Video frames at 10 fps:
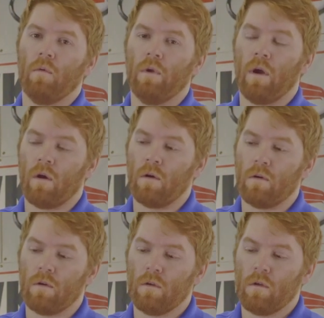we are
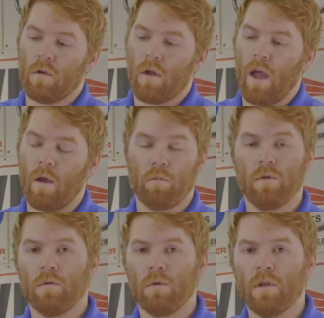happy
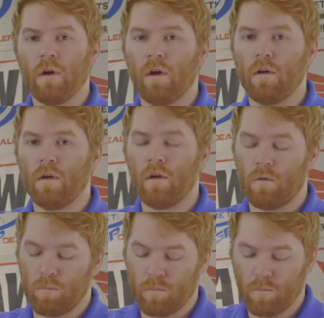to be
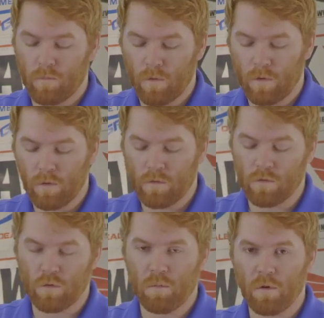a
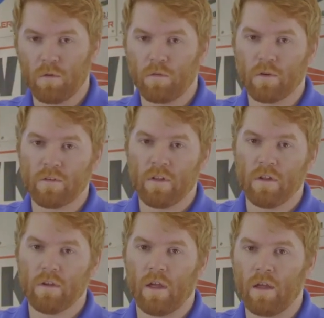distributor for
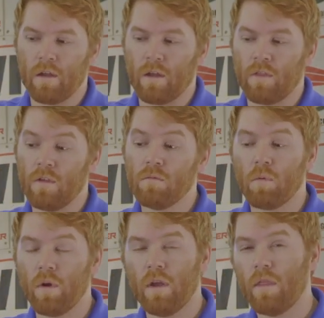Tillett, and at this
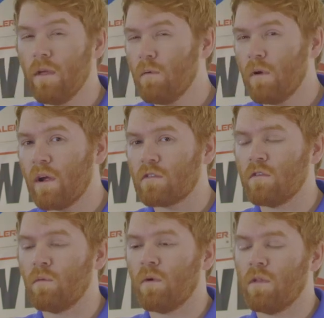point, I think we're
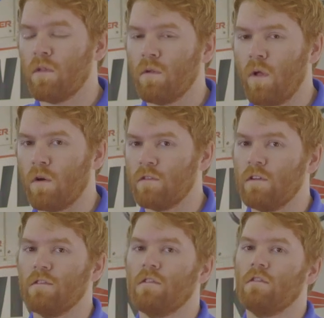actually one of their
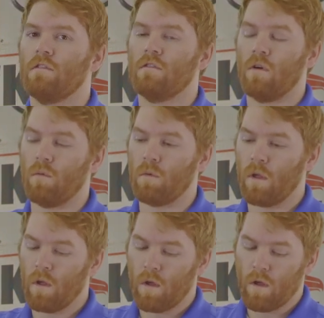largest. So
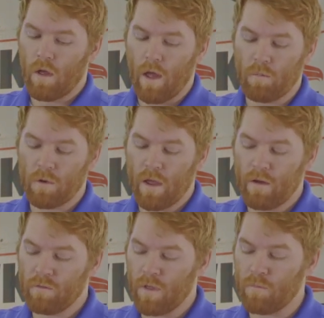Happy to
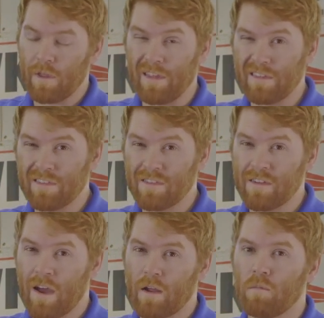have them in
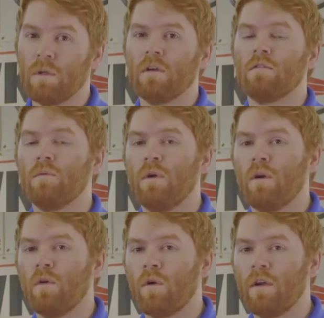stock because we are
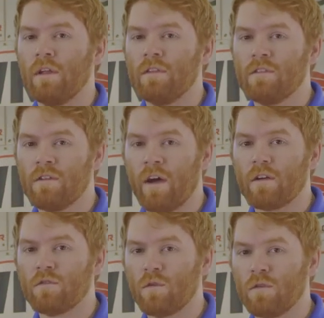your
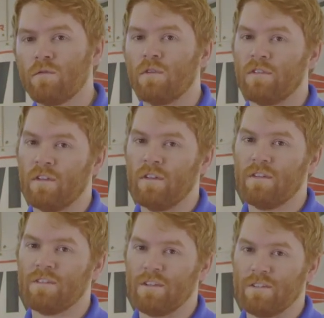in-stock source for
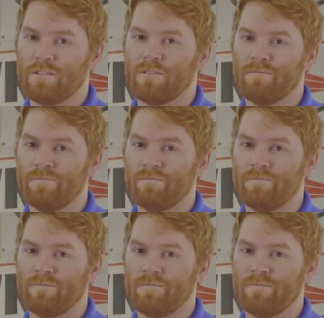Tillett seats.